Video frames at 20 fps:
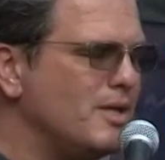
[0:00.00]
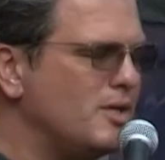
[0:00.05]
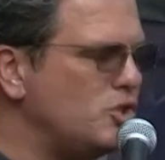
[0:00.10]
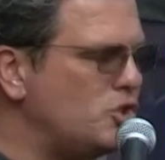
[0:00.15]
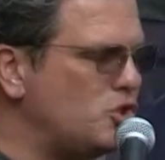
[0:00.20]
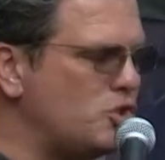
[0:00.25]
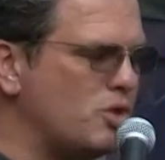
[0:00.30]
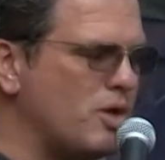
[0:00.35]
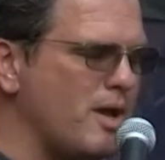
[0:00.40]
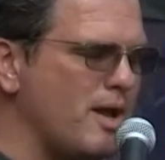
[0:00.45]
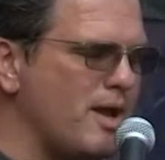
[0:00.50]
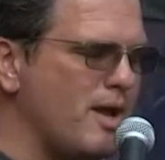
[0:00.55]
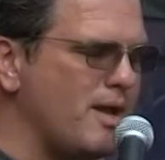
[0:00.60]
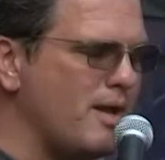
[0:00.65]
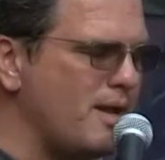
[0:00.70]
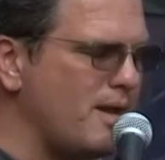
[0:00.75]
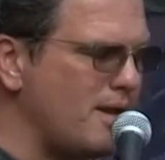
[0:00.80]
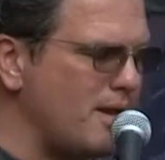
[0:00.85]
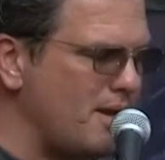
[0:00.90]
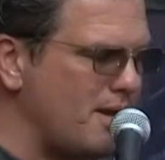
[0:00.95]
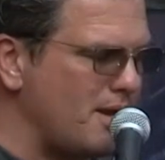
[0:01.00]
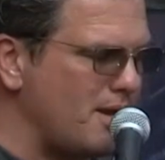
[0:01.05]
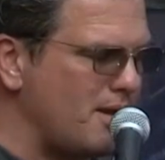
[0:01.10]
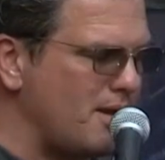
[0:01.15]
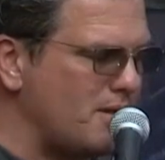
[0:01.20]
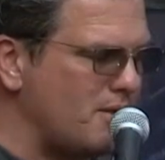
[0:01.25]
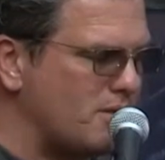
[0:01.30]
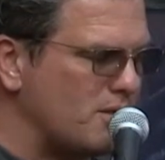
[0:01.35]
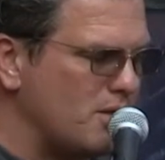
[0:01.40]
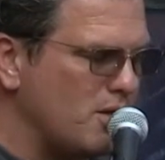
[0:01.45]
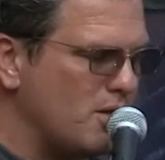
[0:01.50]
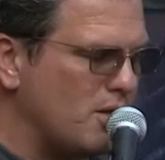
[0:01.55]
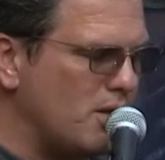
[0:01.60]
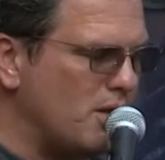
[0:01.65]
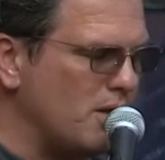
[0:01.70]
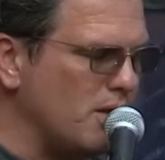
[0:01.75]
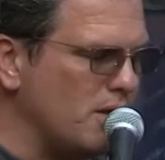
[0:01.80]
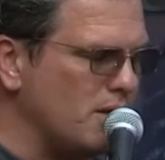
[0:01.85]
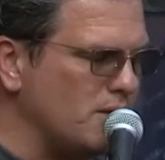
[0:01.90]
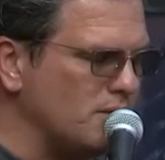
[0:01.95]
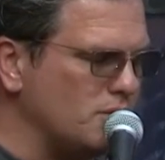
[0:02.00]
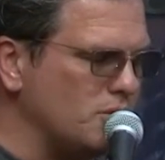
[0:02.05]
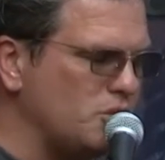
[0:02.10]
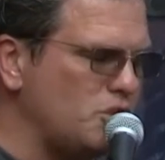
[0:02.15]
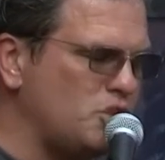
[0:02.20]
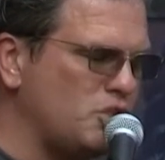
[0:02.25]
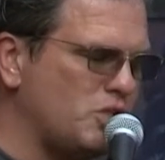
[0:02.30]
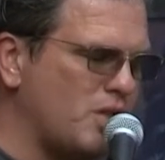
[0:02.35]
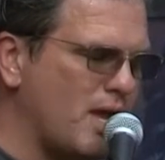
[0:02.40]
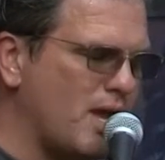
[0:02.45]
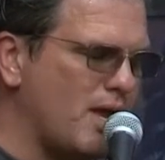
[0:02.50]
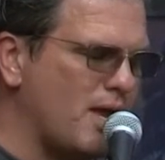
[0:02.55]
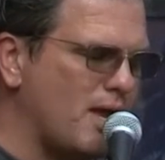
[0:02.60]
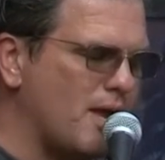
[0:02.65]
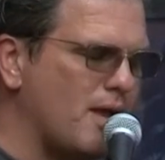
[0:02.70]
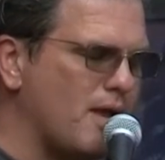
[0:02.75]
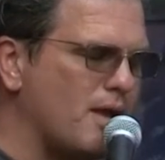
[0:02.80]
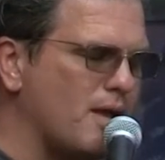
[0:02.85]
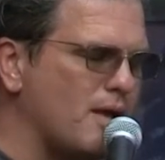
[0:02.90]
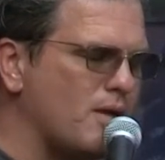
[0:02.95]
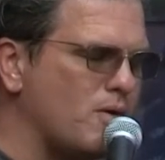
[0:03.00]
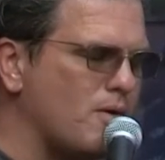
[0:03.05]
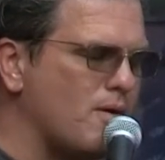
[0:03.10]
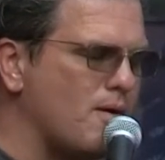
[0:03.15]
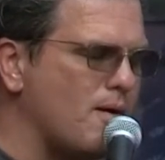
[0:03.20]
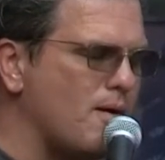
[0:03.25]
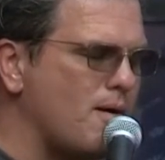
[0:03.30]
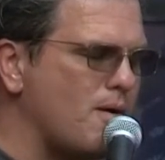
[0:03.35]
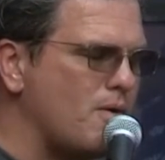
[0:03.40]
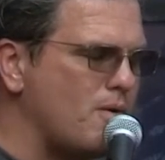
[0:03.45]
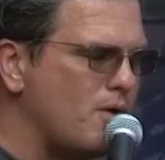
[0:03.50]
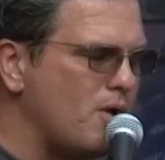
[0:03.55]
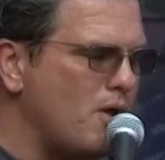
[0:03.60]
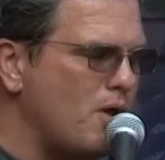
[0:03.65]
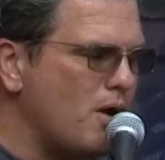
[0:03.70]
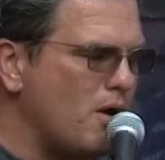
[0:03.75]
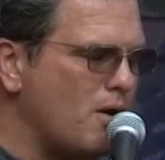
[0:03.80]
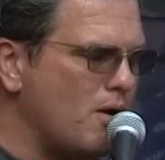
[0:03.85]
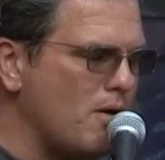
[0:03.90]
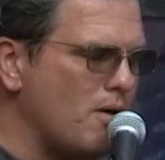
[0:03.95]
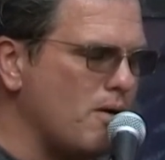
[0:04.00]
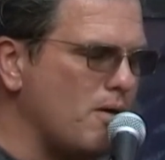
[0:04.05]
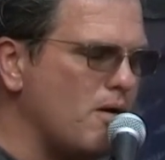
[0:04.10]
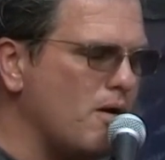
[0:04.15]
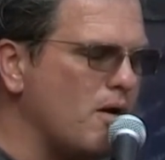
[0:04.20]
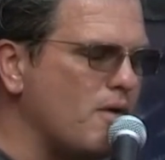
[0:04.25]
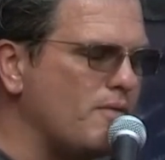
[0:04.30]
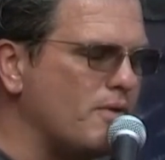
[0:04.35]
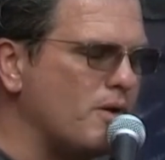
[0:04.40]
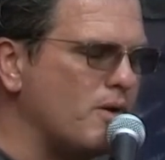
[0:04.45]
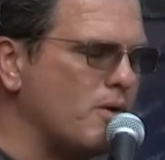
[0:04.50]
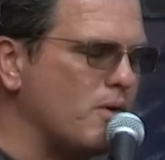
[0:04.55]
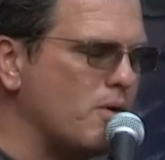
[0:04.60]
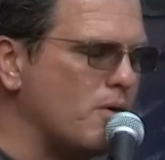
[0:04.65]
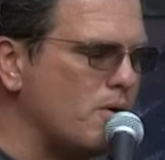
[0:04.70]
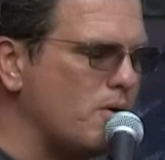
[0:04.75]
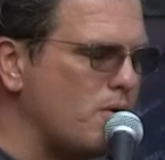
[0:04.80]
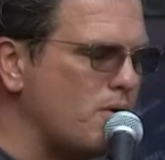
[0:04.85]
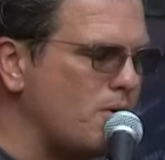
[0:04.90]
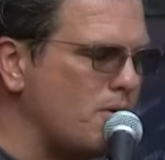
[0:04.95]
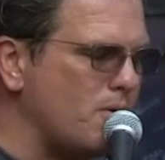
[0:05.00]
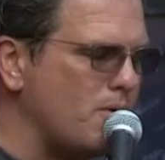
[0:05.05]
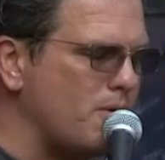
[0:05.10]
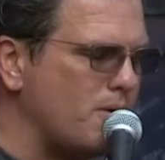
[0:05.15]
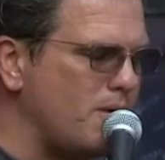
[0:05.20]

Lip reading: strength in the shadow of your.